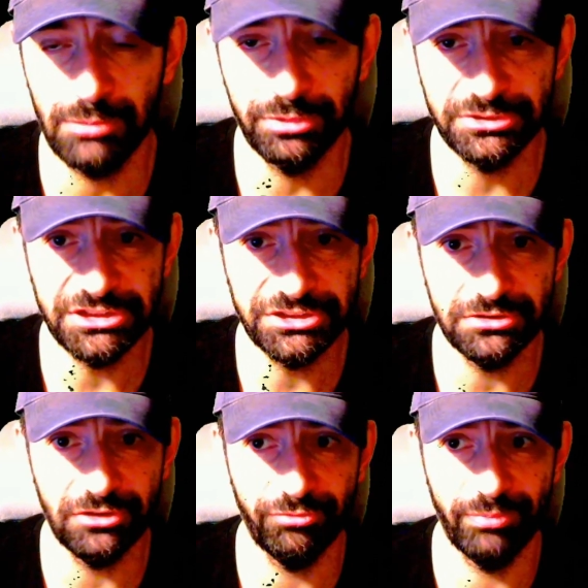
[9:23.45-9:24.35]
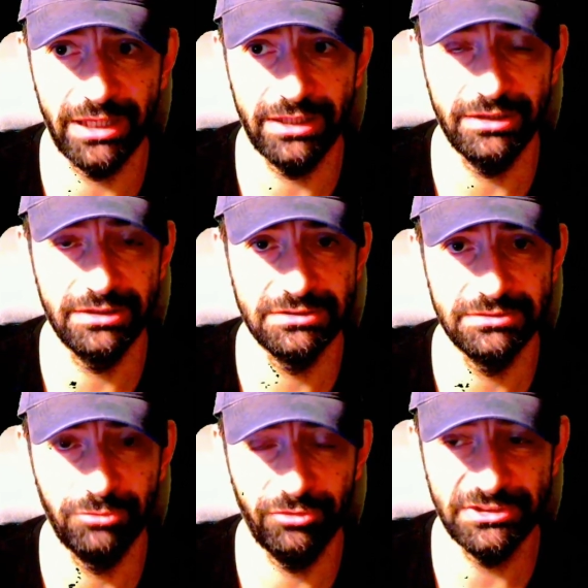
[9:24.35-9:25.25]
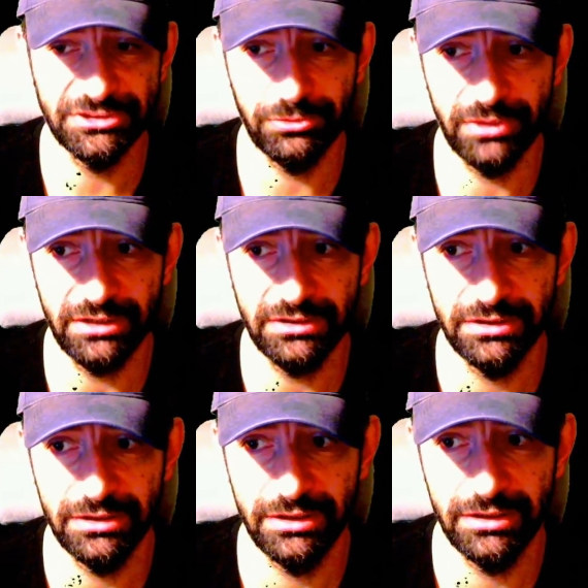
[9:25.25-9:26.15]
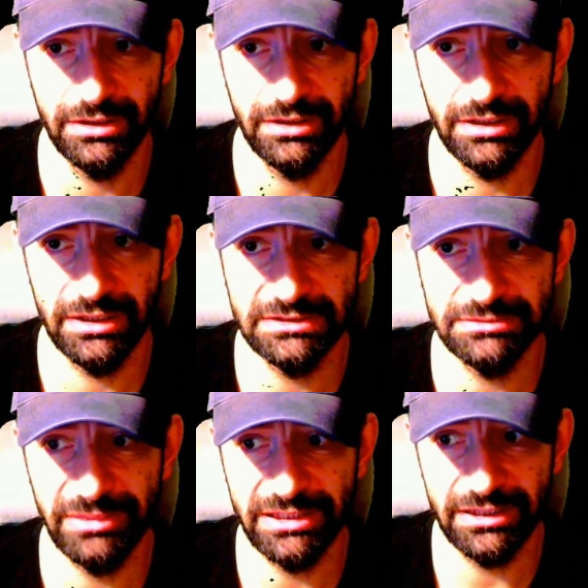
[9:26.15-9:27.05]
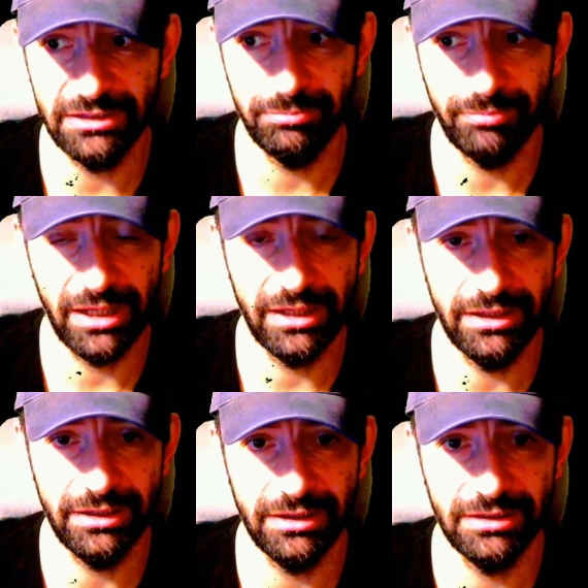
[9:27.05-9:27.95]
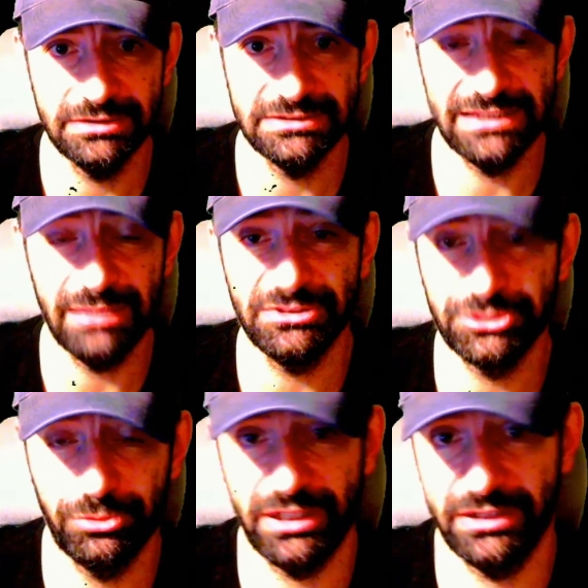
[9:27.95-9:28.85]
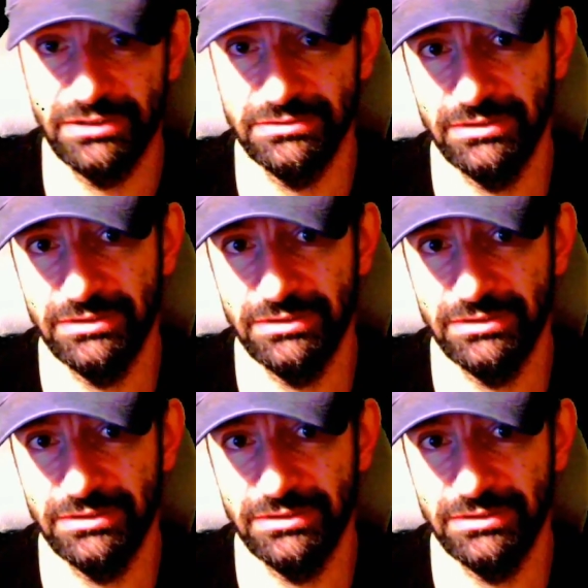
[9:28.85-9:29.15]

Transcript: position of my moving square is meeting my stable square.